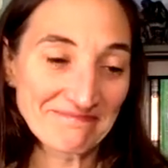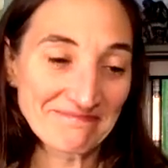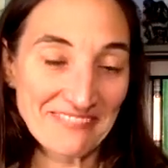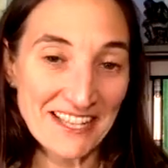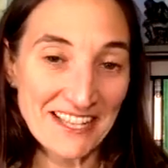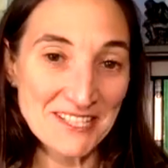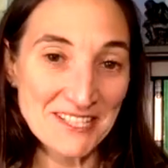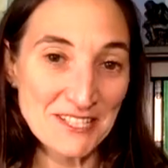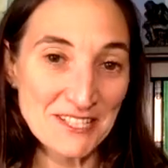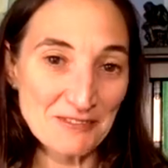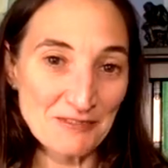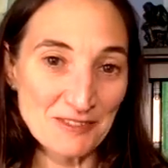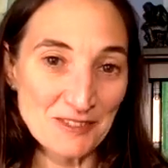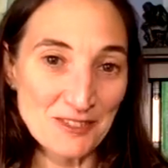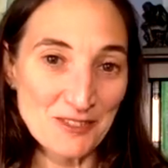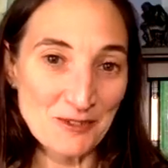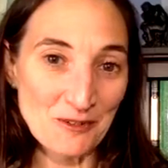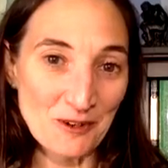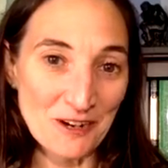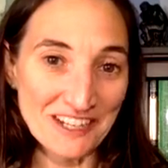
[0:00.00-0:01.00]
that's a different
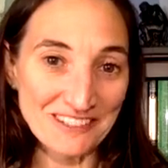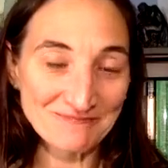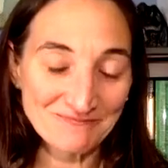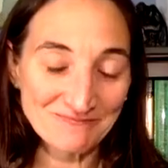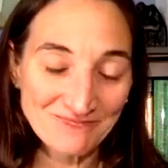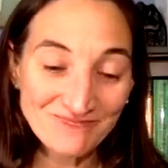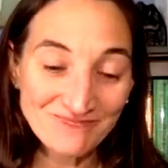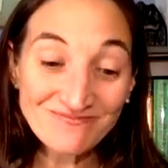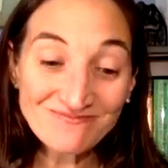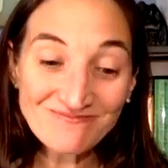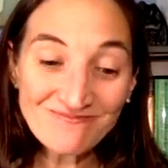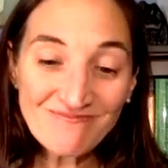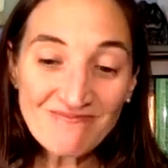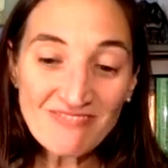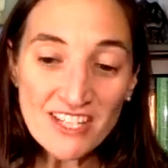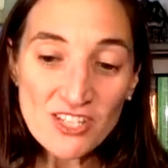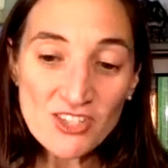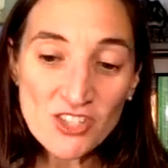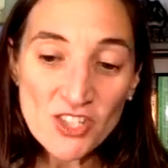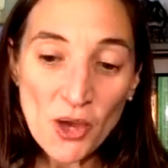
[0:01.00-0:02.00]
story.
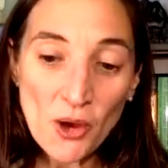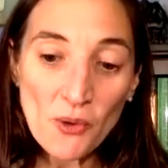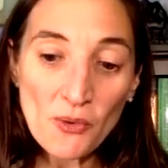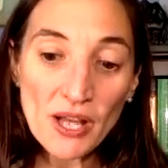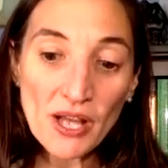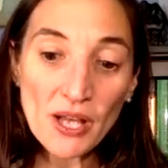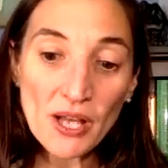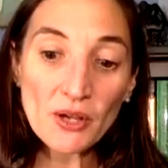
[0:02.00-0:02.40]
So